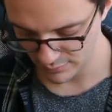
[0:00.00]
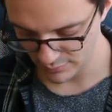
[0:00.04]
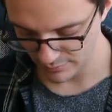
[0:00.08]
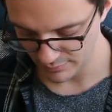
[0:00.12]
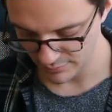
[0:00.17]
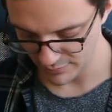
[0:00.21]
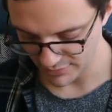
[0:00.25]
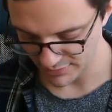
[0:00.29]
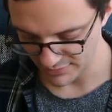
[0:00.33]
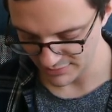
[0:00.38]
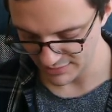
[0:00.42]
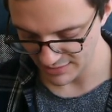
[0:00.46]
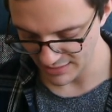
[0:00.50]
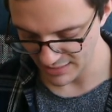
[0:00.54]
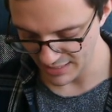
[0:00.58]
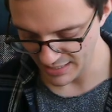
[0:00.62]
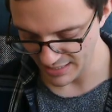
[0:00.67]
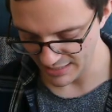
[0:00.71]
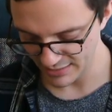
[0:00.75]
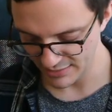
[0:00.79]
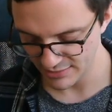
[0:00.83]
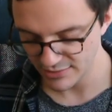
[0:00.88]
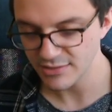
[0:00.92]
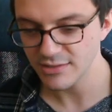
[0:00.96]
plus
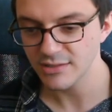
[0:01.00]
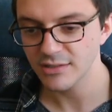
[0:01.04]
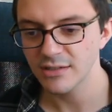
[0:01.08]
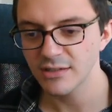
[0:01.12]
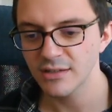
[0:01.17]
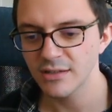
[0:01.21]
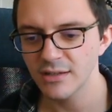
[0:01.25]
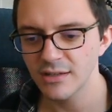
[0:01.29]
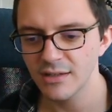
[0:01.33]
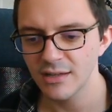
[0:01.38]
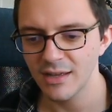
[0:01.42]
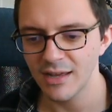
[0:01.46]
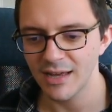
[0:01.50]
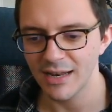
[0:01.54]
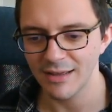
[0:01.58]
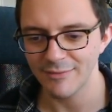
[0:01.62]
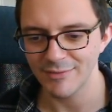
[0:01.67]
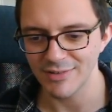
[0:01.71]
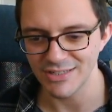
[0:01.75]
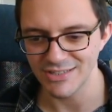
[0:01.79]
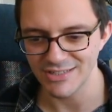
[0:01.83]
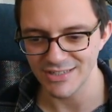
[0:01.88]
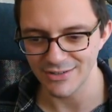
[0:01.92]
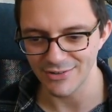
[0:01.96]
x. And
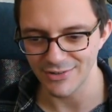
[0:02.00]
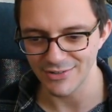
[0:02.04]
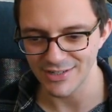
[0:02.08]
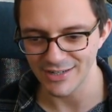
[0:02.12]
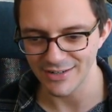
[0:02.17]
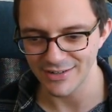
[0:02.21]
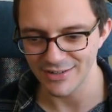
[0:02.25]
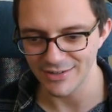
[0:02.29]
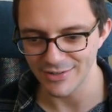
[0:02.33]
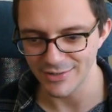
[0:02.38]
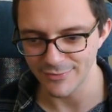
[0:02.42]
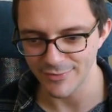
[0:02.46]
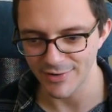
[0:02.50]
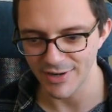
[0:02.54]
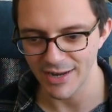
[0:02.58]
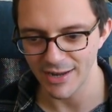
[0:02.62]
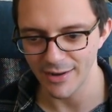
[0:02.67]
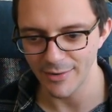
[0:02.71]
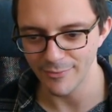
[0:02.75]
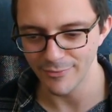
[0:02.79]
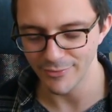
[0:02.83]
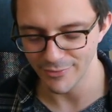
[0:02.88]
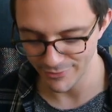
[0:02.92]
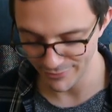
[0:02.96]
having 0 down here is very
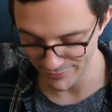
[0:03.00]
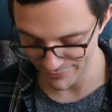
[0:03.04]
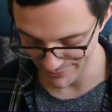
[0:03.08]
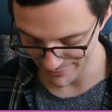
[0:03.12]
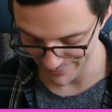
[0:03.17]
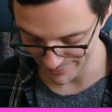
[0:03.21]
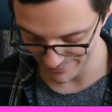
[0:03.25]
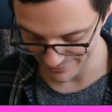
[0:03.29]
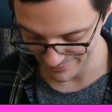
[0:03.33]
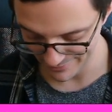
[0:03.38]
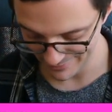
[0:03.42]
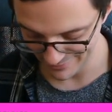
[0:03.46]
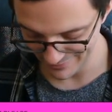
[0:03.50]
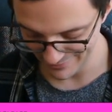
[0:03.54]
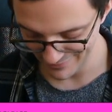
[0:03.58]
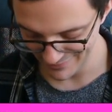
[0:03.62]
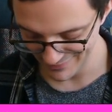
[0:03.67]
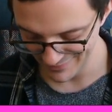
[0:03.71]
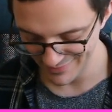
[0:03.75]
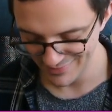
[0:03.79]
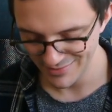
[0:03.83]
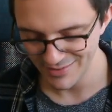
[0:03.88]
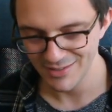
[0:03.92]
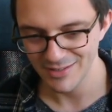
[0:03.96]
helpful for
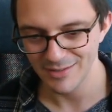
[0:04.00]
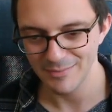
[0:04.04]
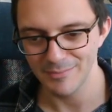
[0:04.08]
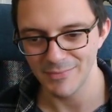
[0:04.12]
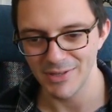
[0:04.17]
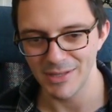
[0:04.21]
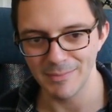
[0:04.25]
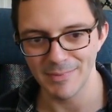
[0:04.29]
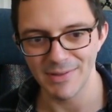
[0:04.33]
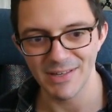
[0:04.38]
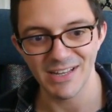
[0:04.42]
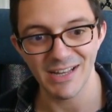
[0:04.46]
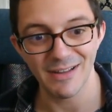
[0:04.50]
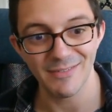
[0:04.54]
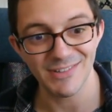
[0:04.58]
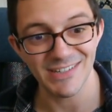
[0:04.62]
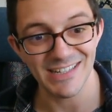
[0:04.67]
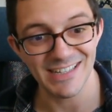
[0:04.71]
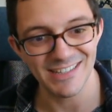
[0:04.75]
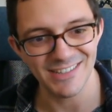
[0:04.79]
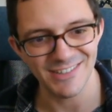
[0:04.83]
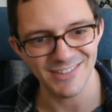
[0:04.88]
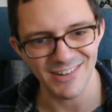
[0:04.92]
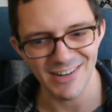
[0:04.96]
me being able to
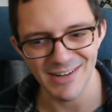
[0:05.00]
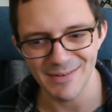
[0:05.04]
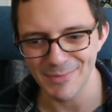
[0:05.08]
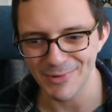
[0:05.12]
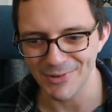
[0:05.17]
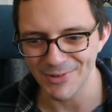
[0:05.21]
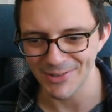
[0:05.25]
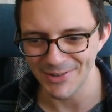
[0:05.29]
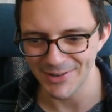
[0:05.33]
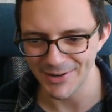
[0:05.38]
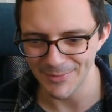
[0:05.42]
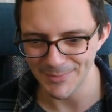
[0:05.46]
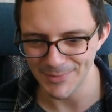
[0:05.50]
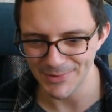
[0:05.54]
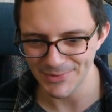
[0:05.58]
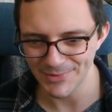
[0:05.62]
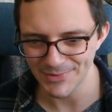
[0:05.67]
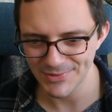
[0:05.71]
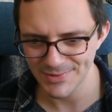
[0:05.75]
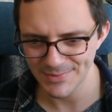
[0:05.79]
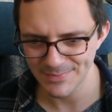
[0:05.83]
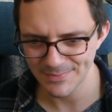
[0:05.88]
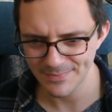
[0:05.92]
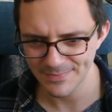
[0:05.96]
integrate
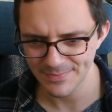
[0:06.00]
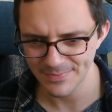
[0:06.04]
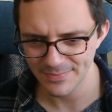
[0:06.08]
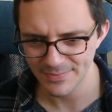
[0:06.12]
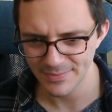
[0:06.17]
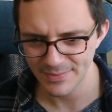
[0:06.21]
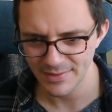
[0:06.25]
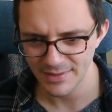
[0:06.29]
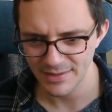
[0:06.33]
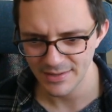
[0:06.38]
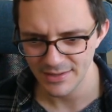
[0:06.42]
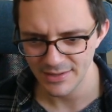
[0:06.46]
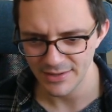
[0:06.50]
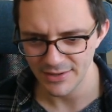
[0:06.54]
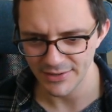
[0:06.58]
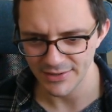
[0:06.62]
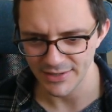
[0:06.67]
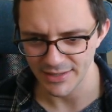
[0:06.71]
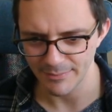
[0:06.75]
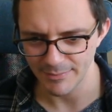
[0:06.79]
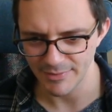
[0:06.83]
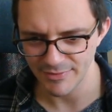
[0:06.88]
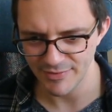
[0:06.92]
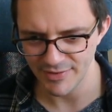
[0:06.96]
polynomials. Okay,
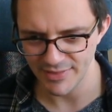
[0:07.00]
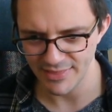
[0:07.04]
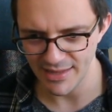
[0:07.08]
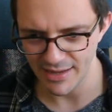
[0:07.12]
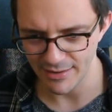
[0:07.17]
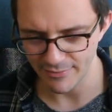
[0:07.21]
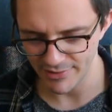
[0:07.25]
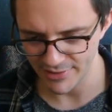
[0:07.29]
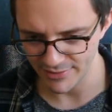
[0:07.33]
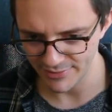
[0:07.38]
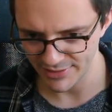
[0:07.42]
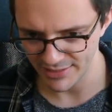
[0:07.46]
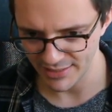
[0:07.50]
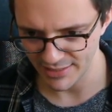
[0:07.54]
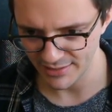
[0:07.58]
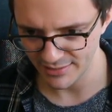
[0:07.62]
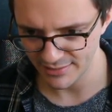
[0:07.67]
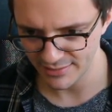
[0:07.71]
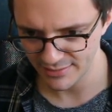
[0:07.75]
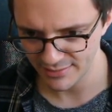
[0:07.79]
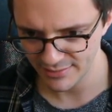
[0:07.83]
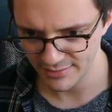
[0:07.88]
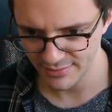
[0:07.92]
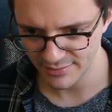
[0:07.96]
let me feed that round again.
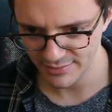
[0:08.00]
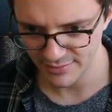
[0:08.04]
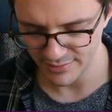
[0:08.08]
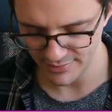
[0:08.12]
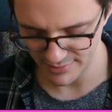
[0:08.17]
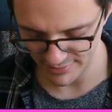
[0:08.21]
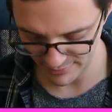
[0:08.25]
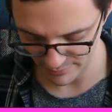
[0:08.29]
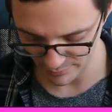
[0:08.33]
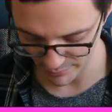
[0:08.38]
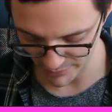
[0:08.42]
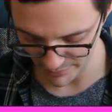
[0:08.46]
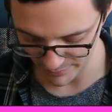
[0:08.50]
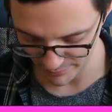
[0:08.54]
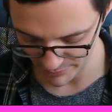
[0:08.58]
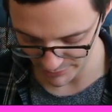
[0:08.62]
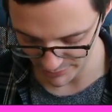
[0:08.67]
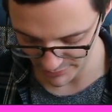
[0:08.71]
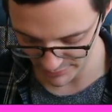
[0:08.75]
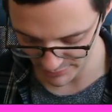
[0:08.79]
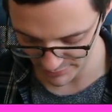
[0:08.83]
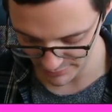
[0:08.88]
That's y1.